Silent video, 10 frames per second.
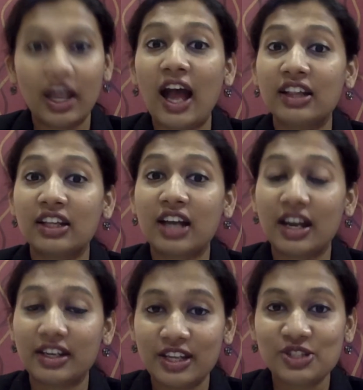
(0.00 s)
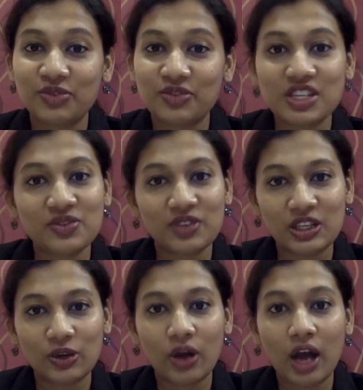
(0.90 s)
and the contents of this
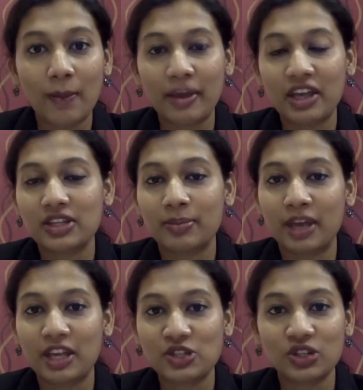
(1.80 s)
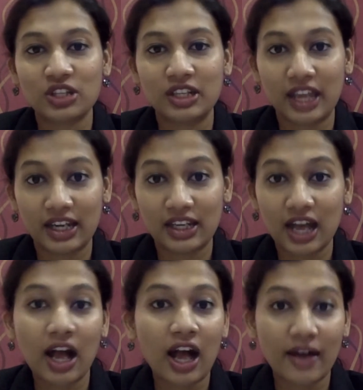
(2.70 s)
video are based on the
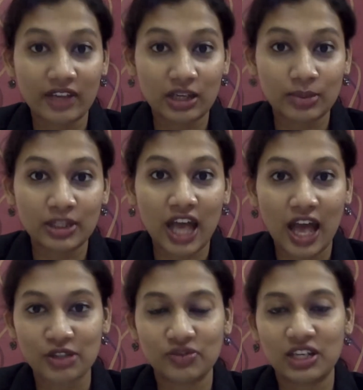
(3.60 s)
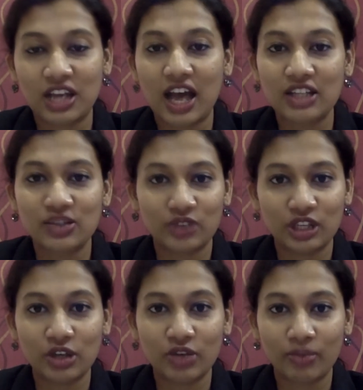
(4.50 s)
data available as of the last
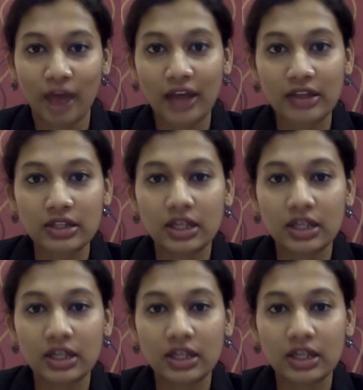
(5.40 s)
week of March.